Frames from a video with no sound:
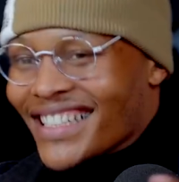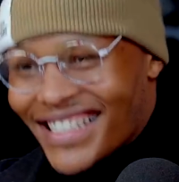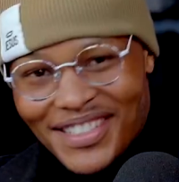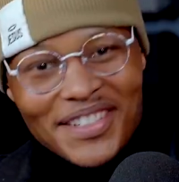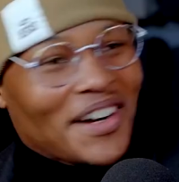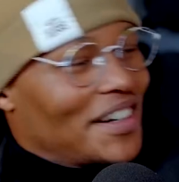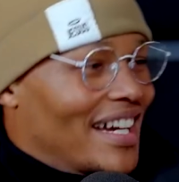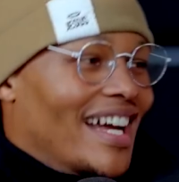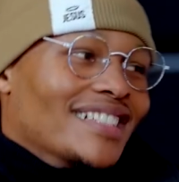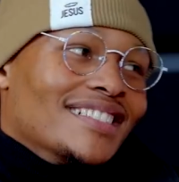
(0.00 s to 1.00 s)
You know,
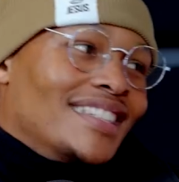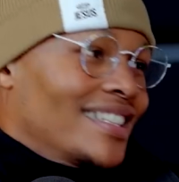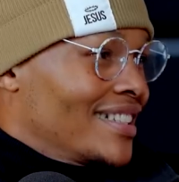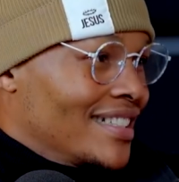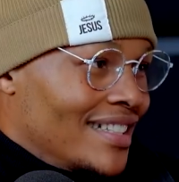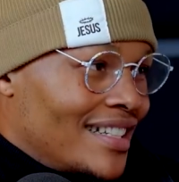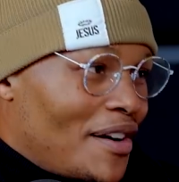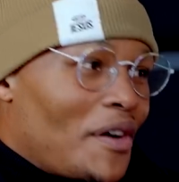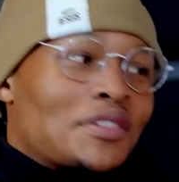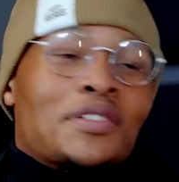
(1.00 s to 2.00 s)
and.
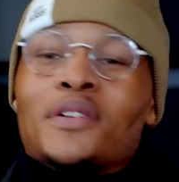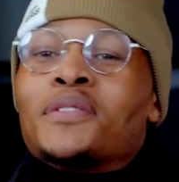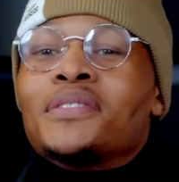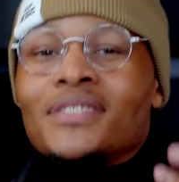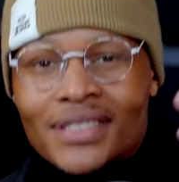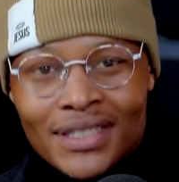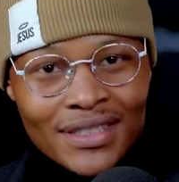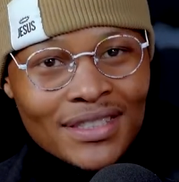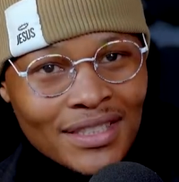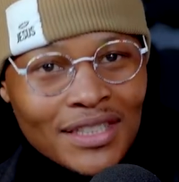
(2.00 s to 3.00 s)
Also,
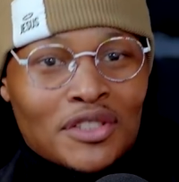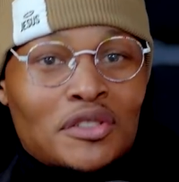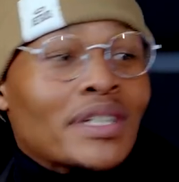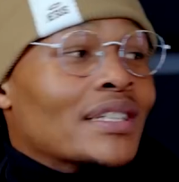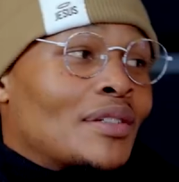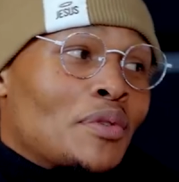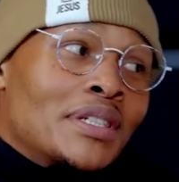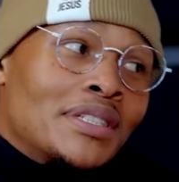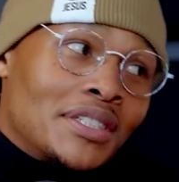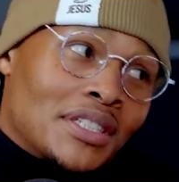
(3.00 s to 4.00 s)
the streets,
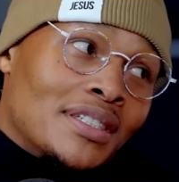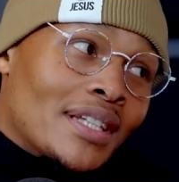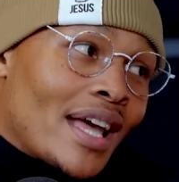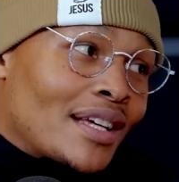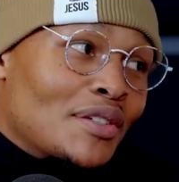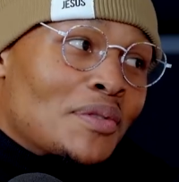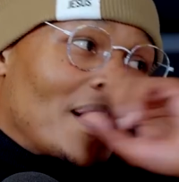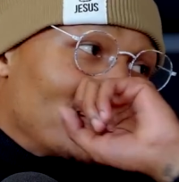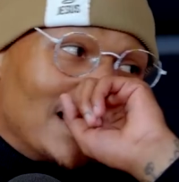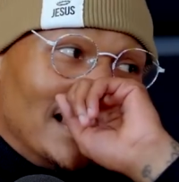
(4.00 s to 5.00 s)
which just like you,
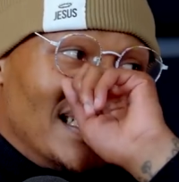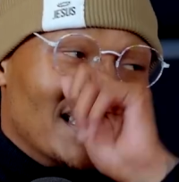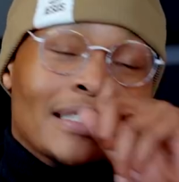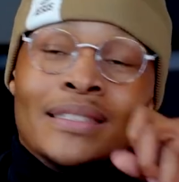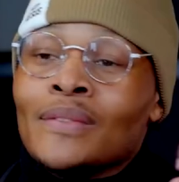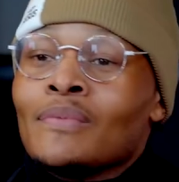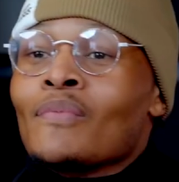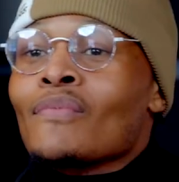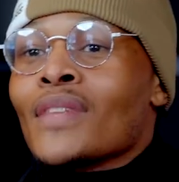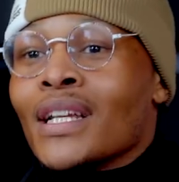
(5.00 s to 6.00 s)
I've seen it.
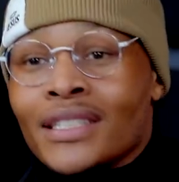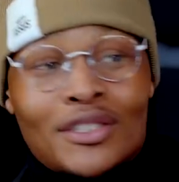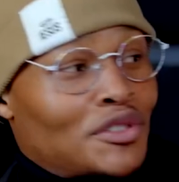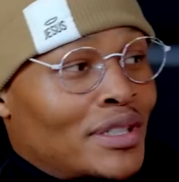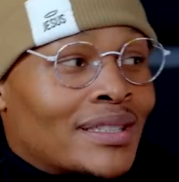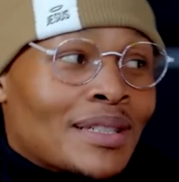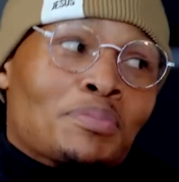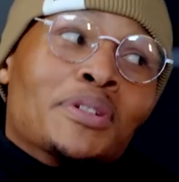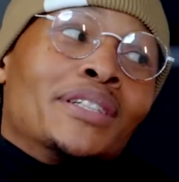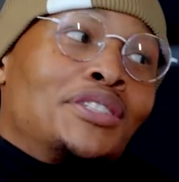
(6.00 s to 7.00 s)
The streets
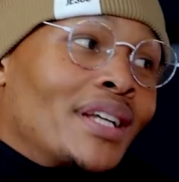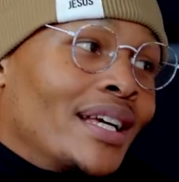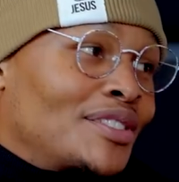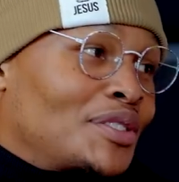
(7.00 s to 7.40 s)
appreciate